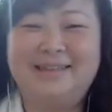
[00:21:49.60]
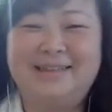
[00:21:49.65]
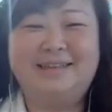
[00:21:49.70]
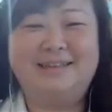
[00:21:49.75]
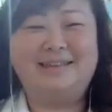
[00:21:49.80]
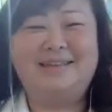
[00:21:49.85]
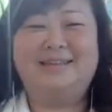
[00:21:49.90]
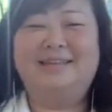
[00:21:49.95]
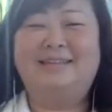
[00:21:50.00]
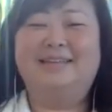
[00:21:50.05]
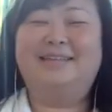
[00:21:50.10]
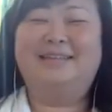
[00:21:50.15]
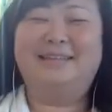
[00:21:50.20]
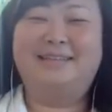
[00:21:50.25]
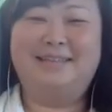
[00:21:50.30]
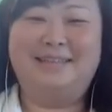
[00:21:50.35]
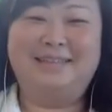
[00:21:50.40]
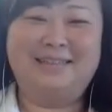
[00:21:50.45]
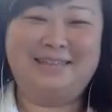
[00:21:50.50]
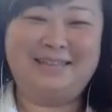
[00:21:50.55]

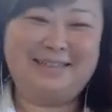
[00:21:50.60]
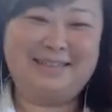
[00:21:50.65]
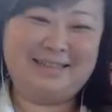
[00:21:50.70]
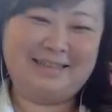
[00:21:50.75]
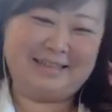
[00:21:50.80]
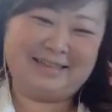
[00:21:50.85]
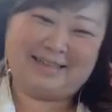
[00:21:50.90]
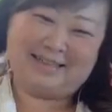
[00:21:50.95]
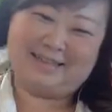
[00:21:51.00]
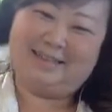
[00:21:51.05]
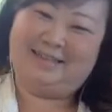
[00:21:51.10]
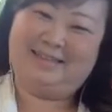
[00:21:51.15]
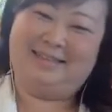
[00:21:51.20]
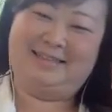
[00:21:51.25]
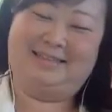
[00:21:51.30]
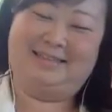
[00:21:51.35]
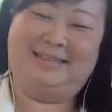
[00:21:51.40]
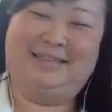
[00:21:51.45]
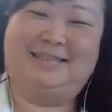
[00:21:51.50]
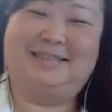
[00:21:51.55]

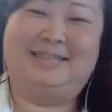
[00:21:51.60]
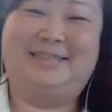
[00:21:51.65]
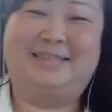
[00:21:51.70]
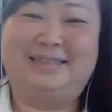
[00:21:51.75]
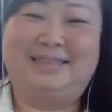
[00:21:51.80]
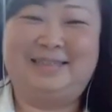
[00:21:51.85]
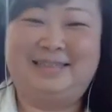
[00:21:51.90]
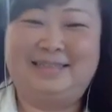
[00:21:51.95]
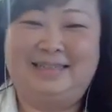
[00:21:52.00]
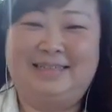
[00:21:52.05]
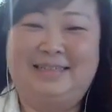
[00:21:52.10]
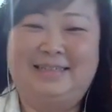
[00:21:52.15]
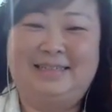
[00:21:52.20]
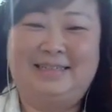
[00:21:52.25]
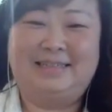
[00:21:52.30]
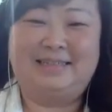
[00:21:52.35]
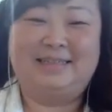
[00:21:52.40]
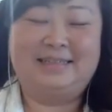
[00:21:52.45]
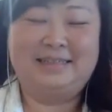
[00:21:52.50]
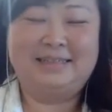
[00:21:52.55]

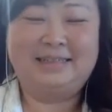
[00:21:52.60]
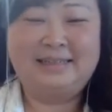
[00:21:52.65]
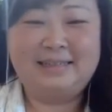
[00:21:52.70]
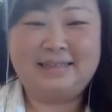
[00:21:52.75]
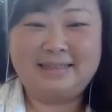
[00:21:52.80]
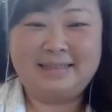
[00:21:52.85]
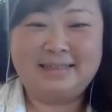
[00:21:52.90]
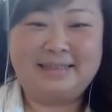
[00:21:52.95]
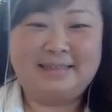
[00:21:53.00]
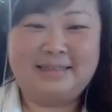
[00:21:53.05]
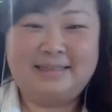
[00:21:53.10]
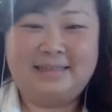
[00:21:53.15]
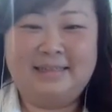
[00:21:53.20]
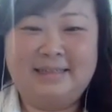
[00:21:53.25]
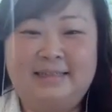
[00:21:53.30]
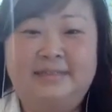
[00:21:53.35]
(not speaking)